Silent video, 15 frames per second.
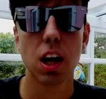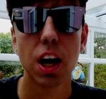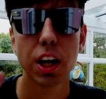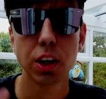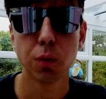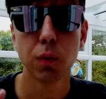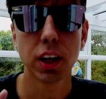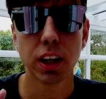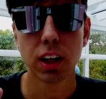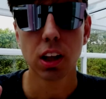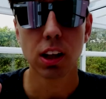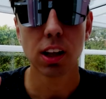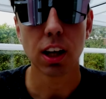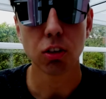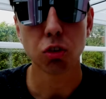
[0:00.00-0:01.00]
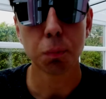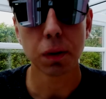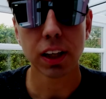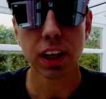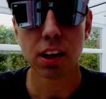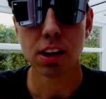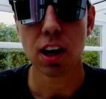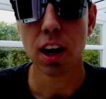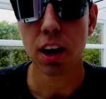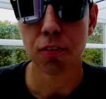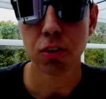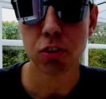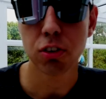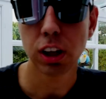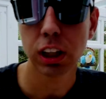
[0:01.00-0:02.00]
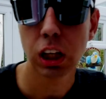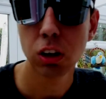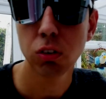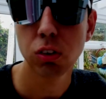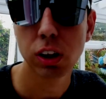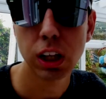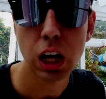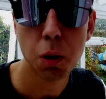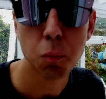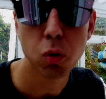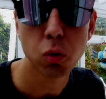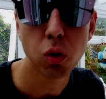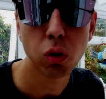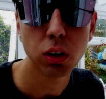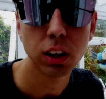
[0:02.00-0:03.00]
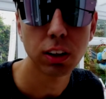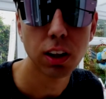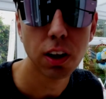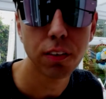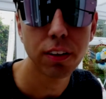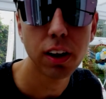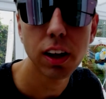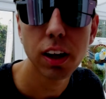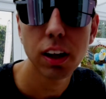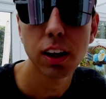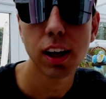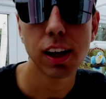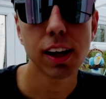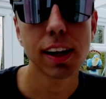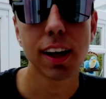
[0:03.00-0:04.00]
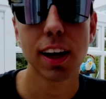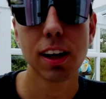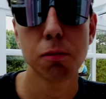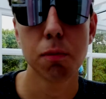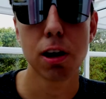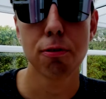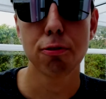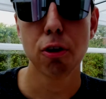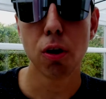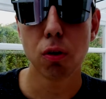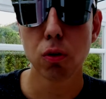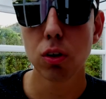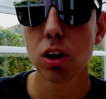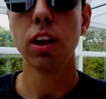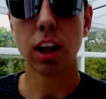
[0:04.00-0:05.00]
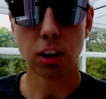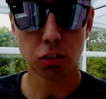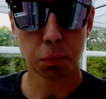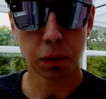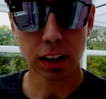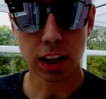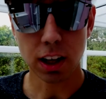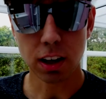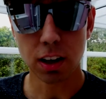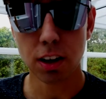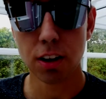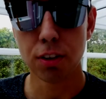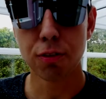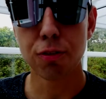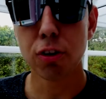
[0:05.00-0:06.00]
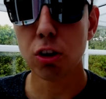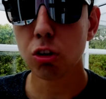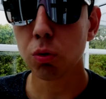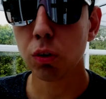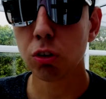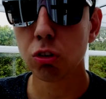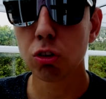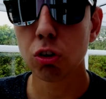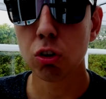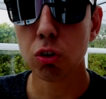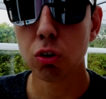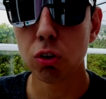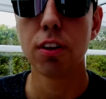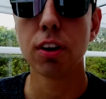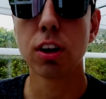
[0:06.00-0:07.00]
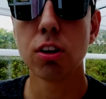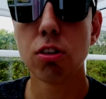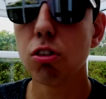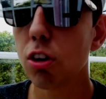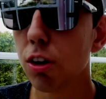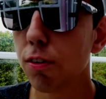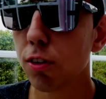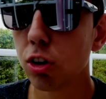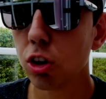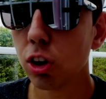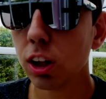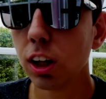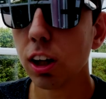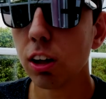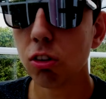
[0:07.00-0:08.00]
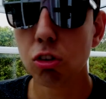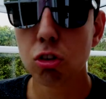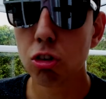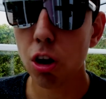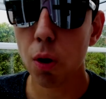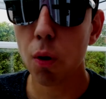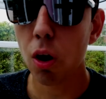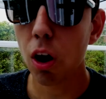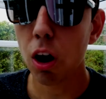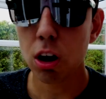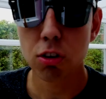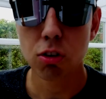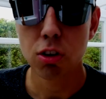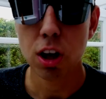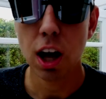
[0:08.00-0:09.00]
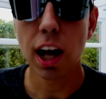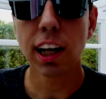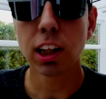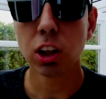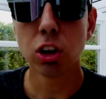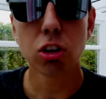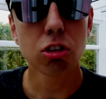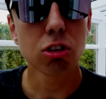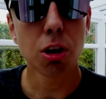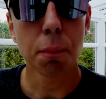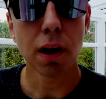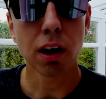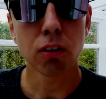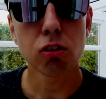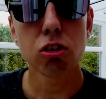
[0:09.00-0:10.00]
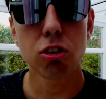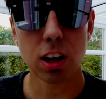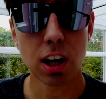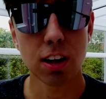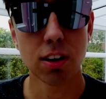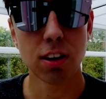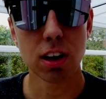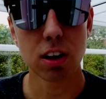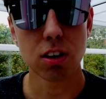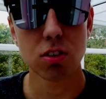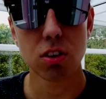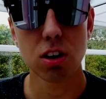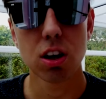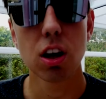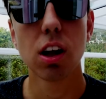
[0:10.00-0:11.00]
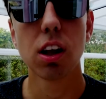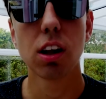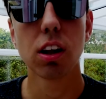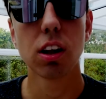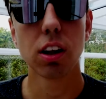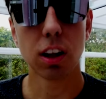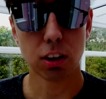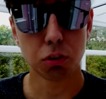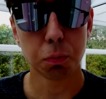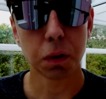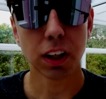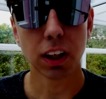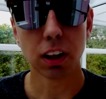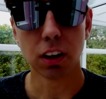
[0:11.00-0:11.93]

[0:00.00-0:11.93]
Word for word: Anyway, let's begin. I have a second camera rolling down there, aka my phone. Let's begin. The first one's called The Conservatory is so hot, I can just about stand it. Let's begin.